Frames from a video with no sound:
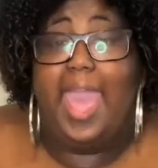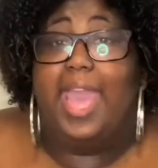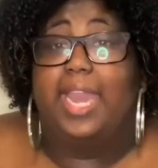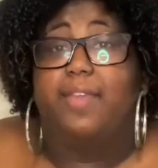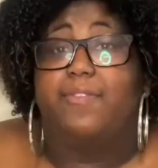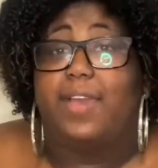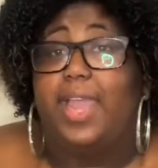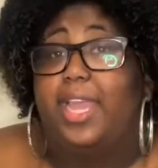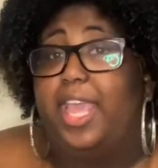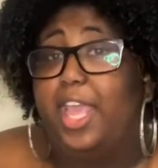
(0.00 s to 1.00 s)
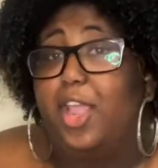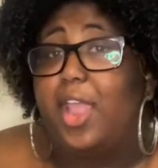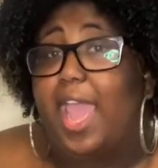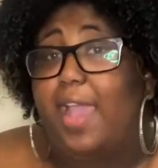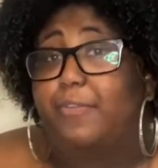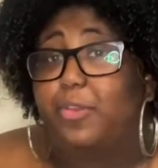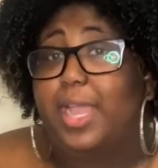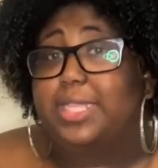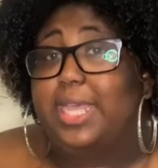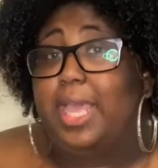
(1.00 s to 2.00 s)
And if I Nair after
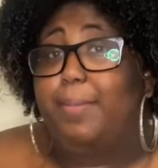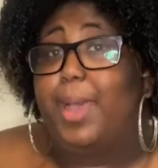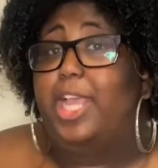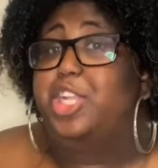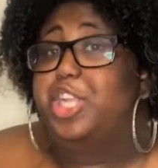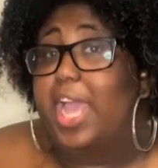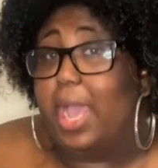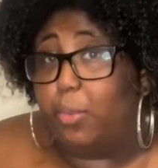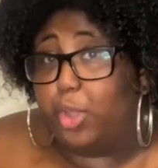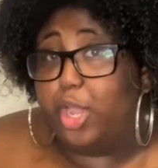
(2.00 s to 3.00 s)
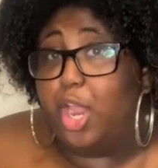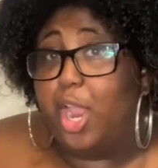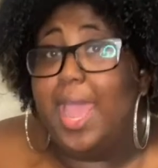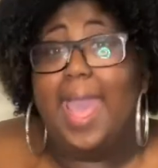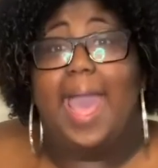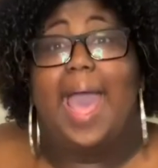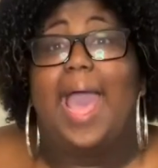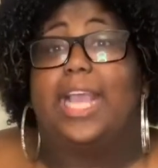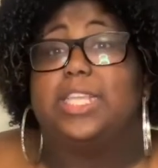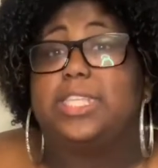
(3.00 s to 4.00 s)
I take my shower,
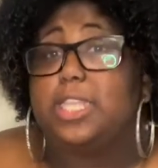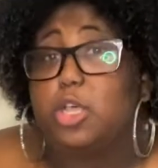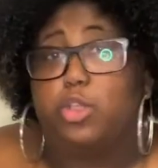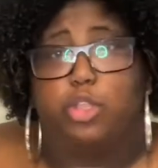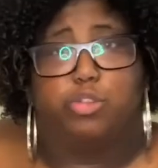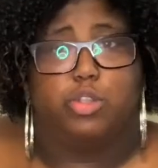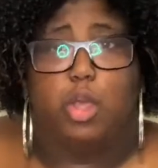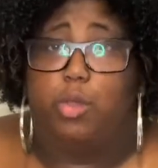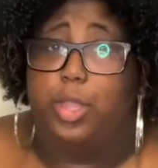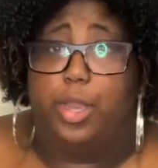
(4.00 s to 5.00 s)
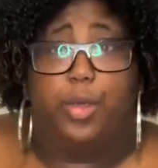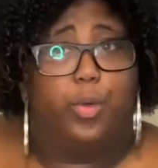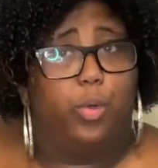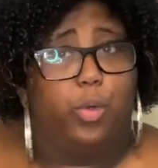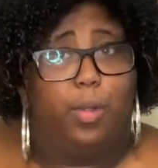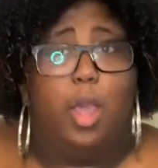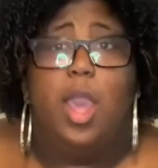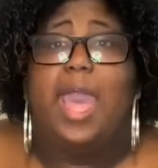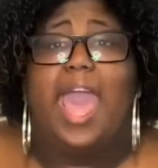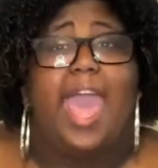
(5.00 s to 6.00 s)
I still use coconut oil.
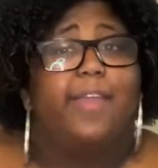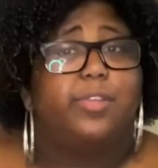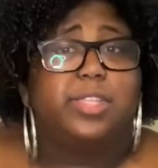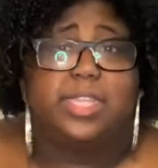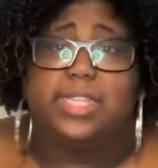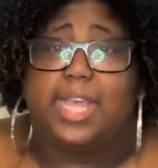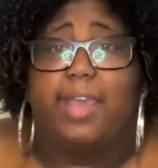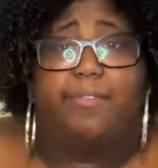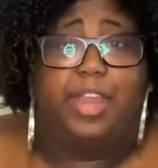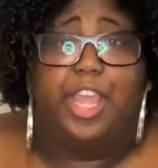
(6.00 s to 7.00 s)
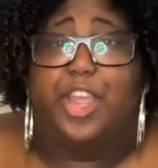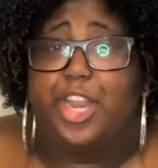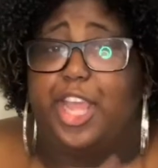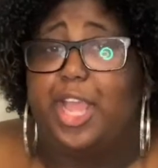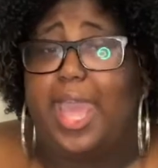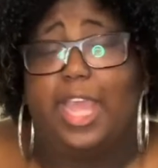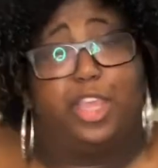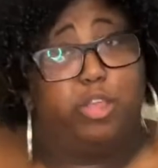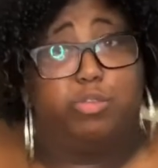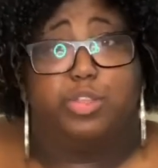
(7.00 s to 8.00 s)
Ever since I've Naired and
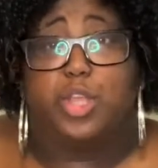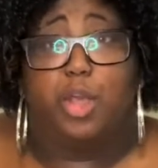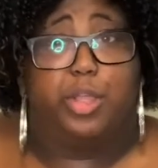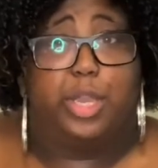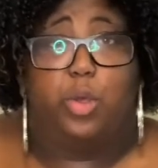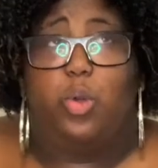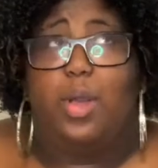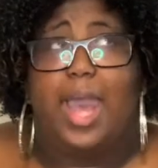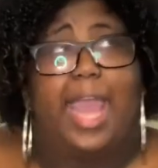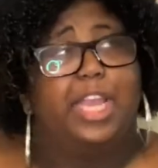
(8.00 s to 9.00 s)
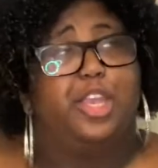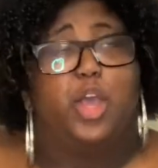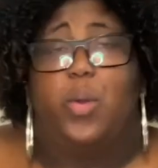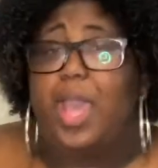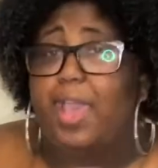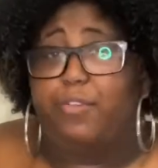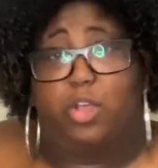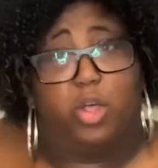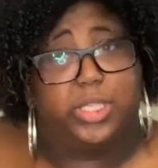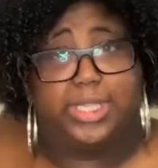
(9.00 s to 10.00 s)
used coconut oil, I don't have
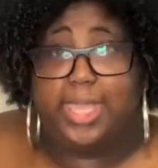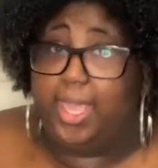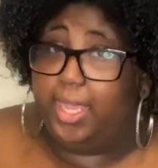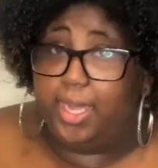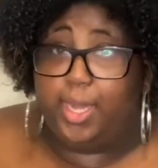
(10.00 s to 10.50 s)
a scent.